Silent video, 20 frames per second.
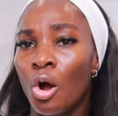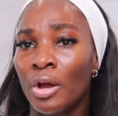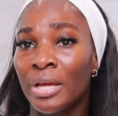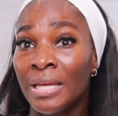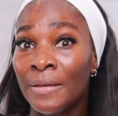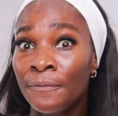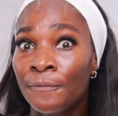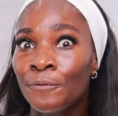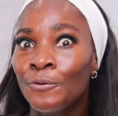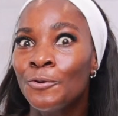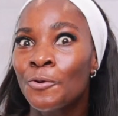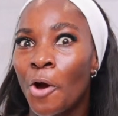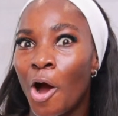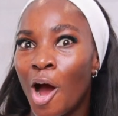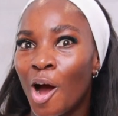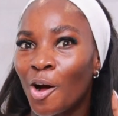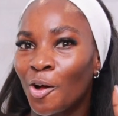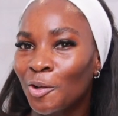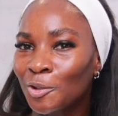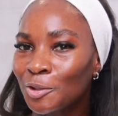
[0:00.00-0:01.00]
if you
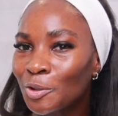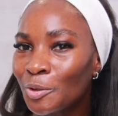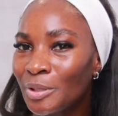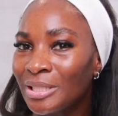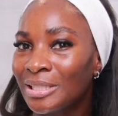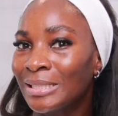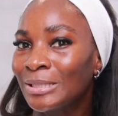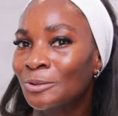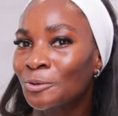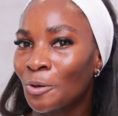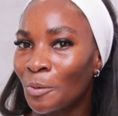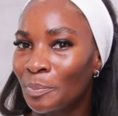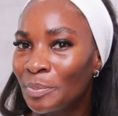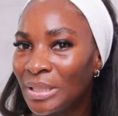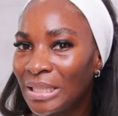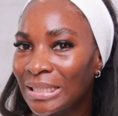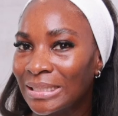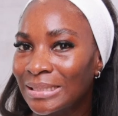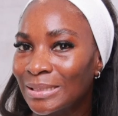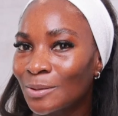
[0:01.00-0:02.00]
are also in the
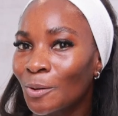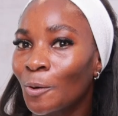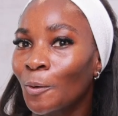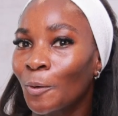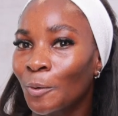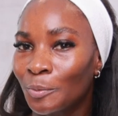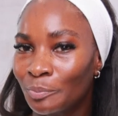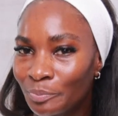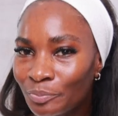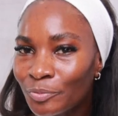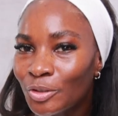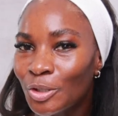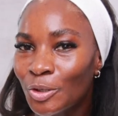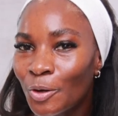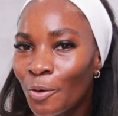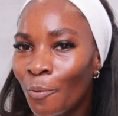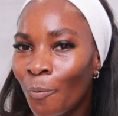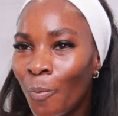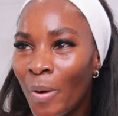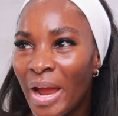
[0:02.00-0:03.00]
tropics, or
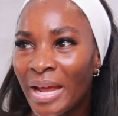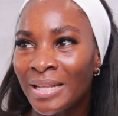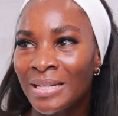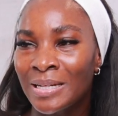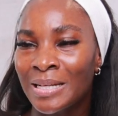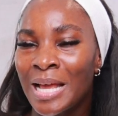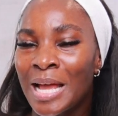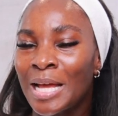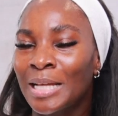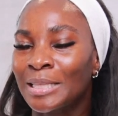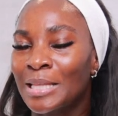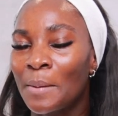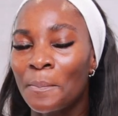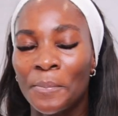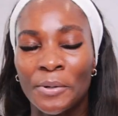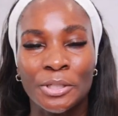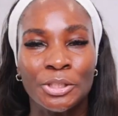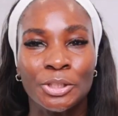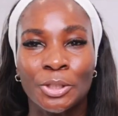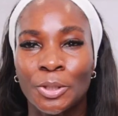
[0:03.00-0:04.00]
where the
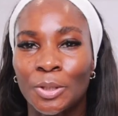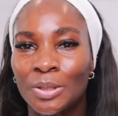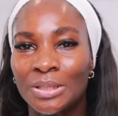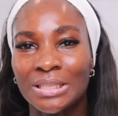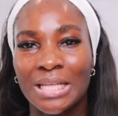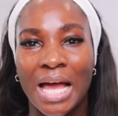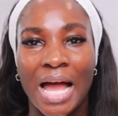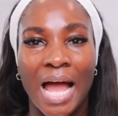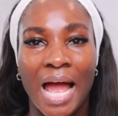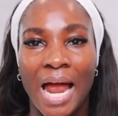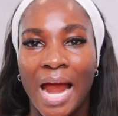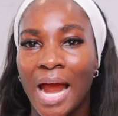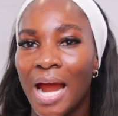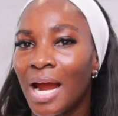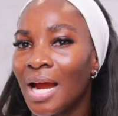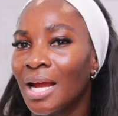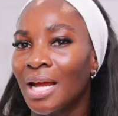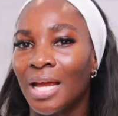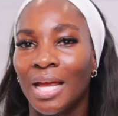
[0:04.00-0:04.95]
temperatures are